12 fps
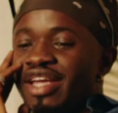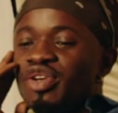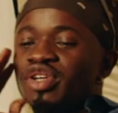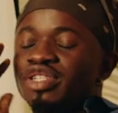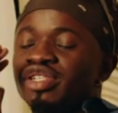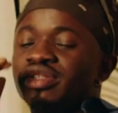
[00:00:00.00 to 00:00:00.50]
you could
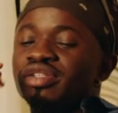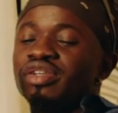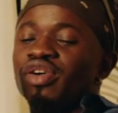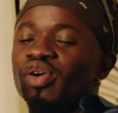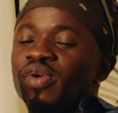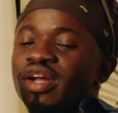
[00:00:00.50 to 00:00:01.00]
just
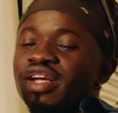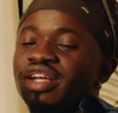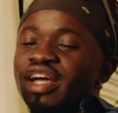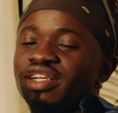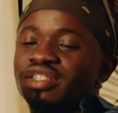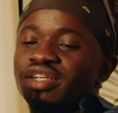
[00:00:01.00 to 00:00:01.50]
know when a
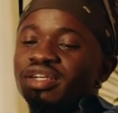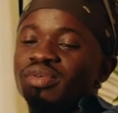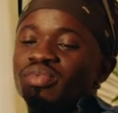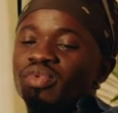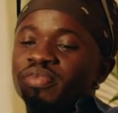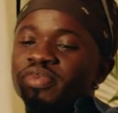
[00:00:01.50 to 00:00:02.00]

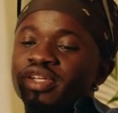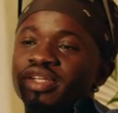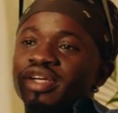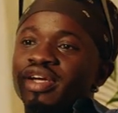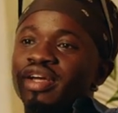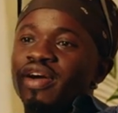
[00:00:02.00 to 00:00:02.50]
Nigerian woman
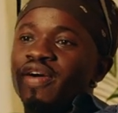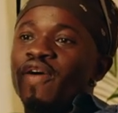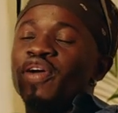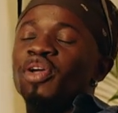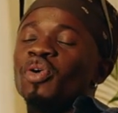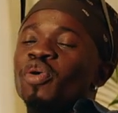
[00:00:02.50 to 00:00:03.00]

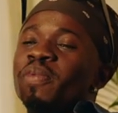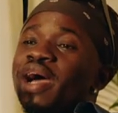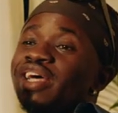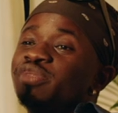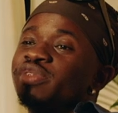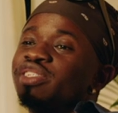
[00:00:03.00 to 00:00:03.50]
or Yoruba,
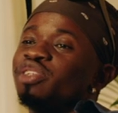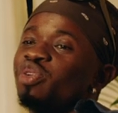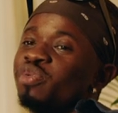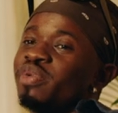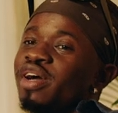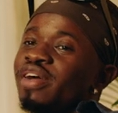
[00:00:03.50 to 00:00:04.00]
especially
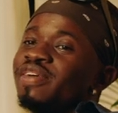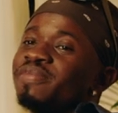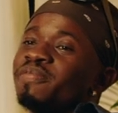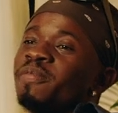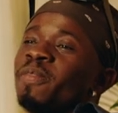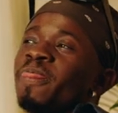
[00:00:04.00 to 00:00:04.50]
Yoruba,
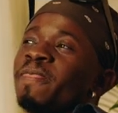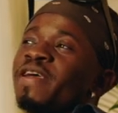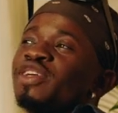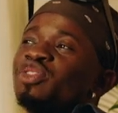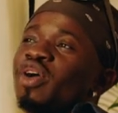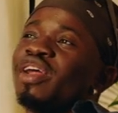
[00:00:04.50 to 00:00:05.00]

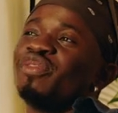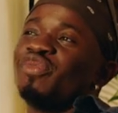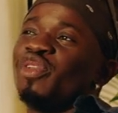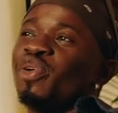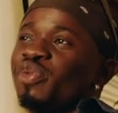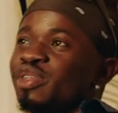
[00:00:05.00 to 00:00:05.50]
is trying to
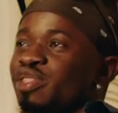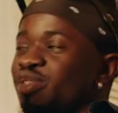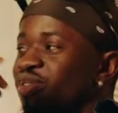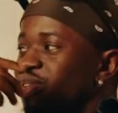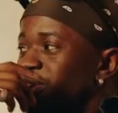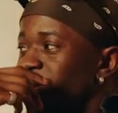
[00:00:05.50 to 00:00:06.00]
flirt with you.